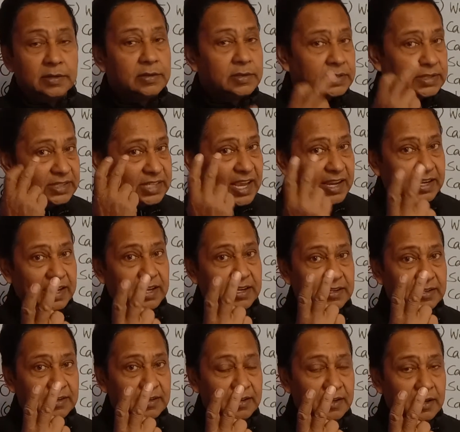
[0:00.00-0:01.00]

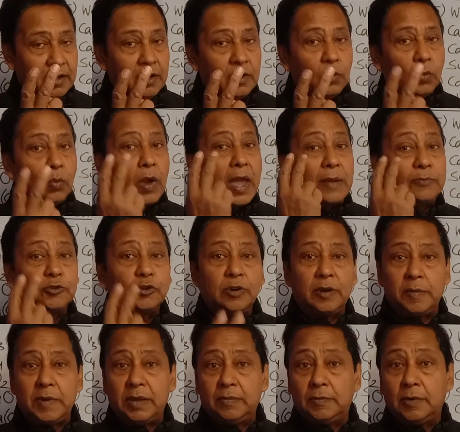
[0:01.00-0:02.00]
Second, we have to
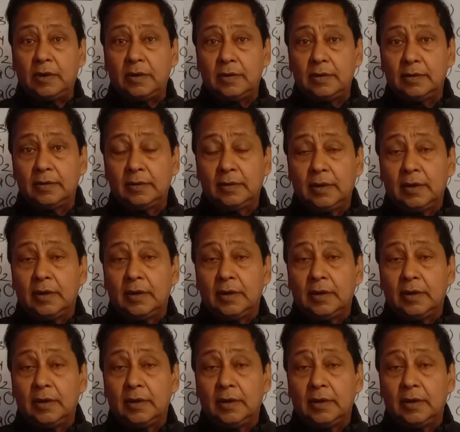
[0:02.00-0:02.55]
remember